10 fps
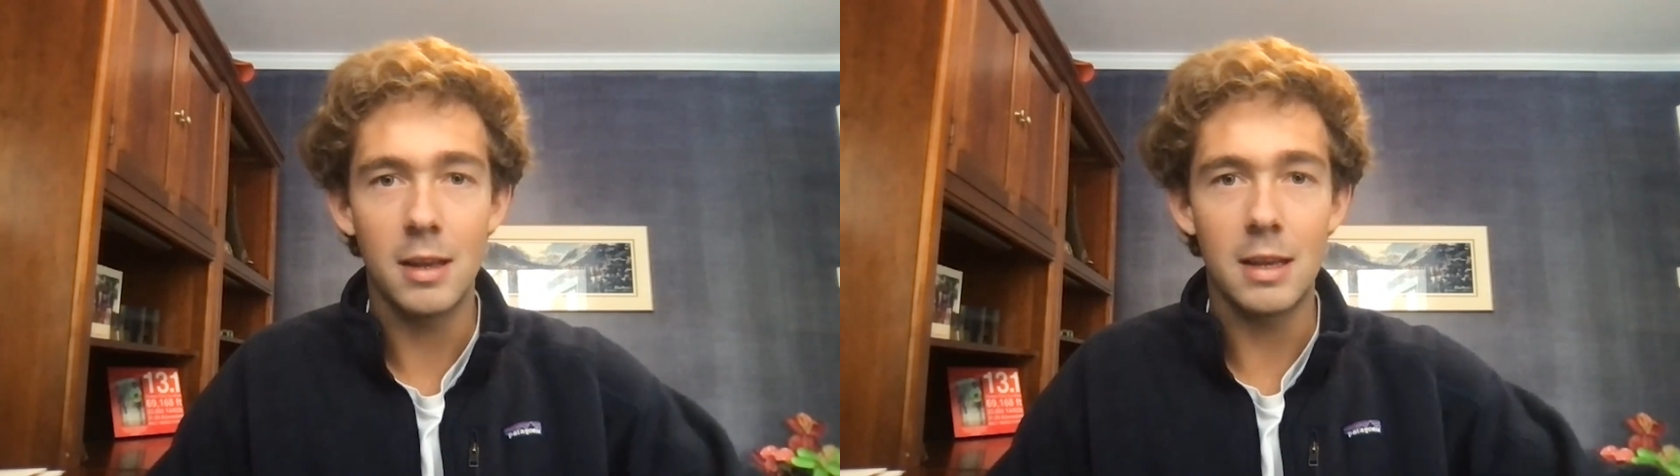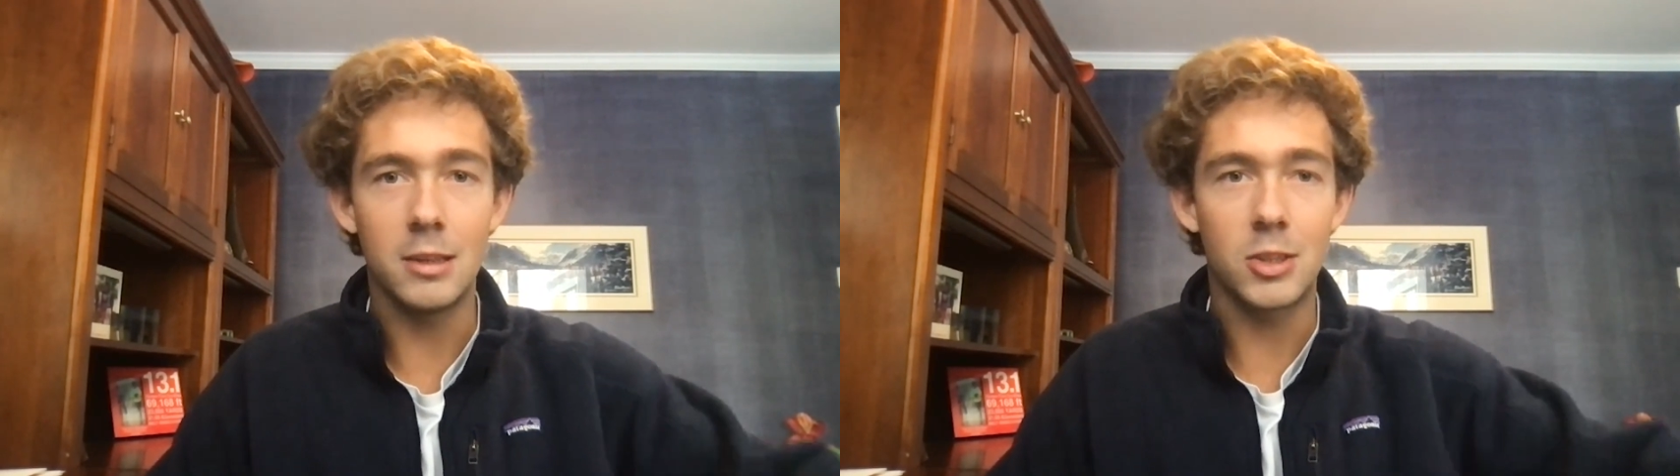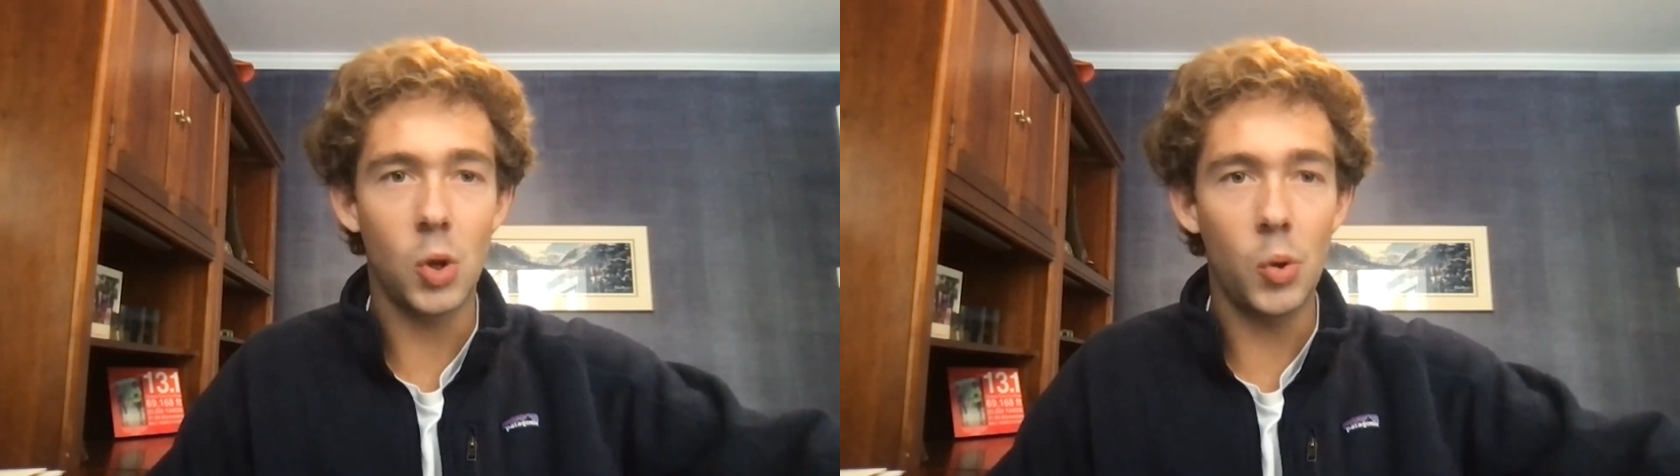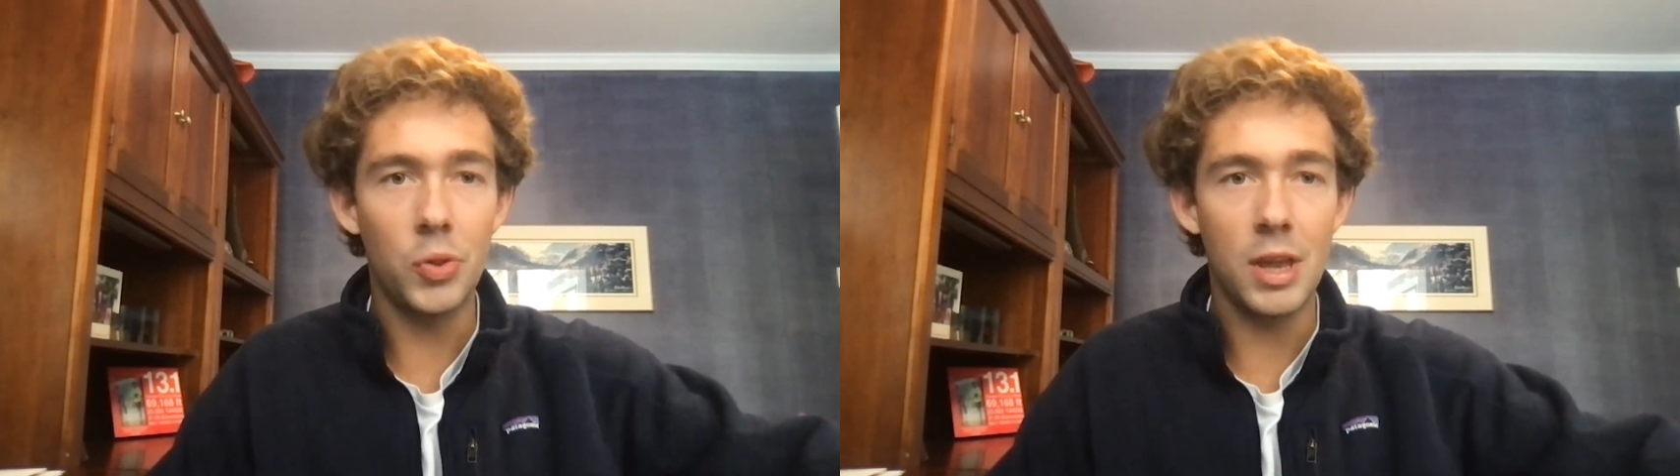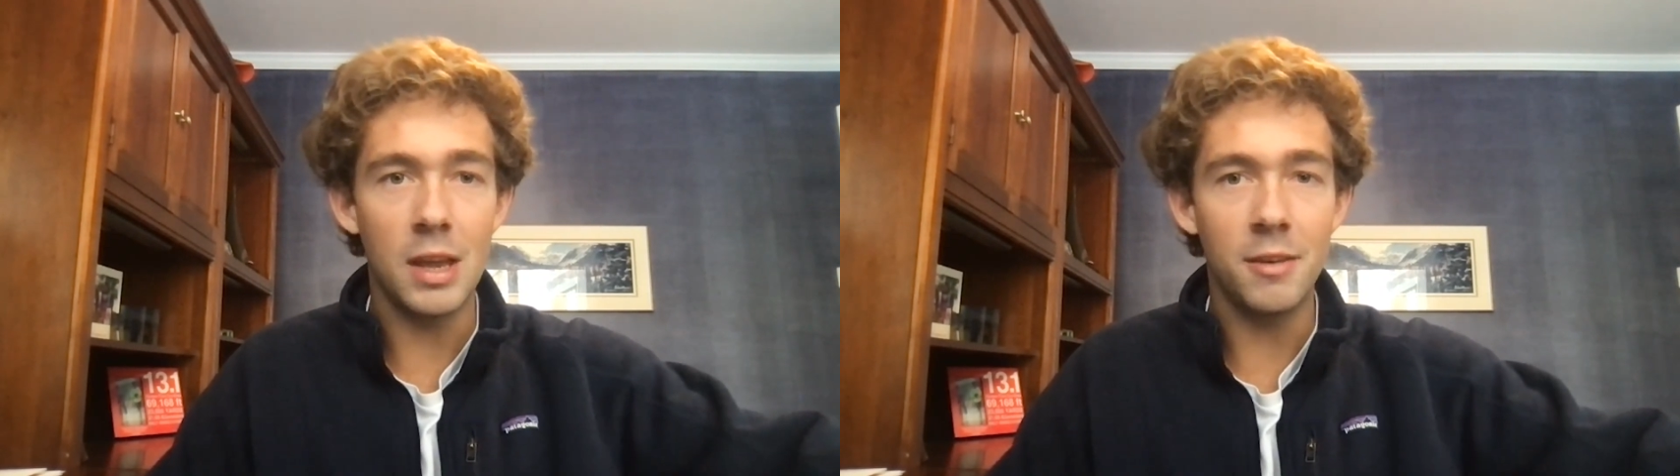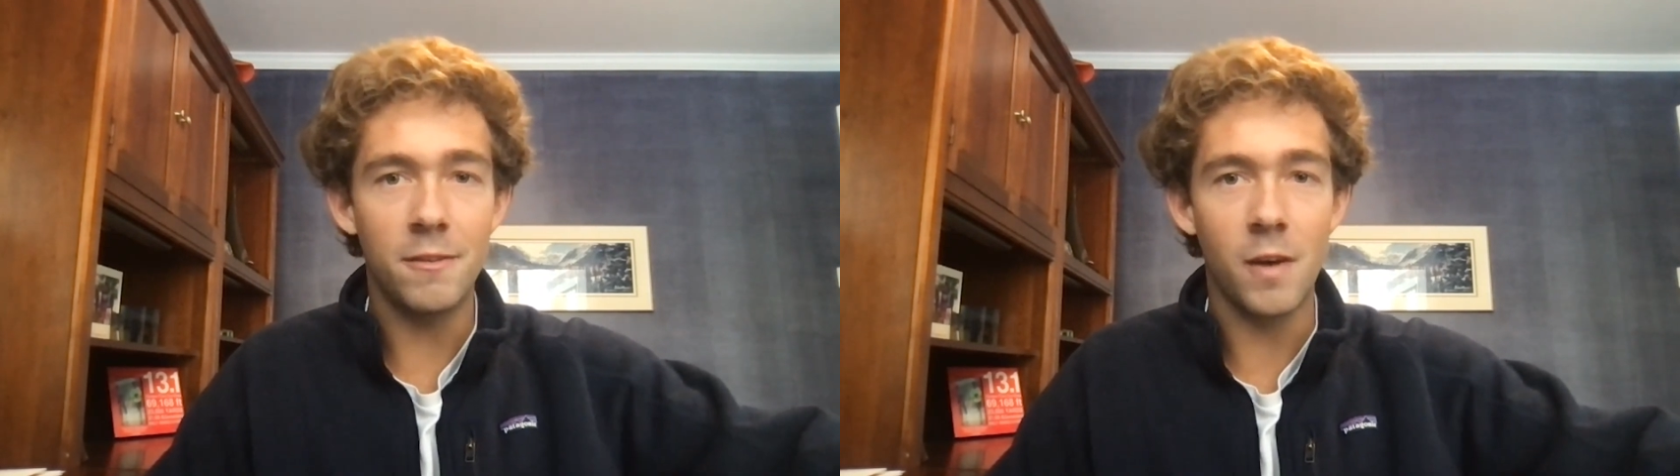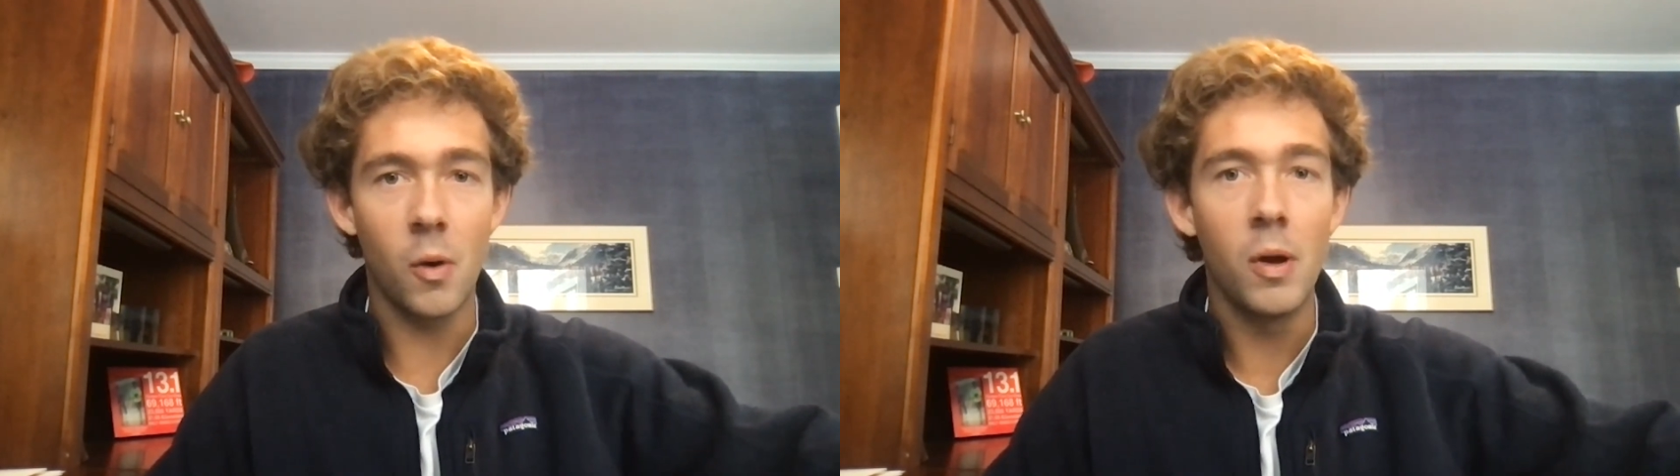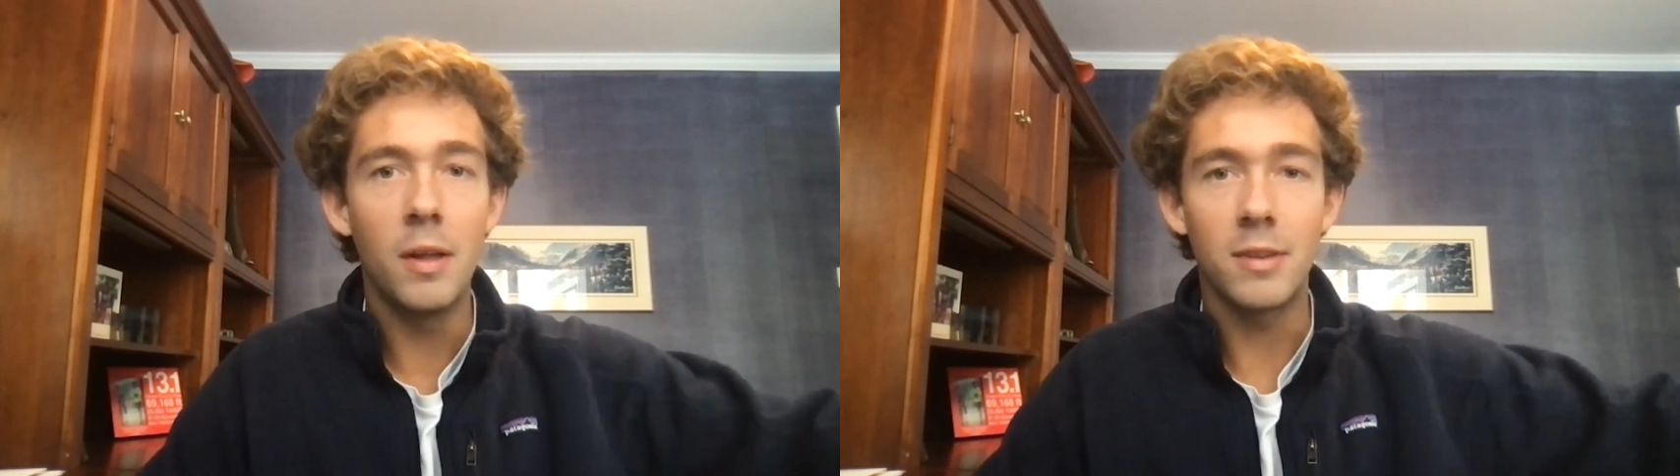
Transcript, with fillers: He sold the info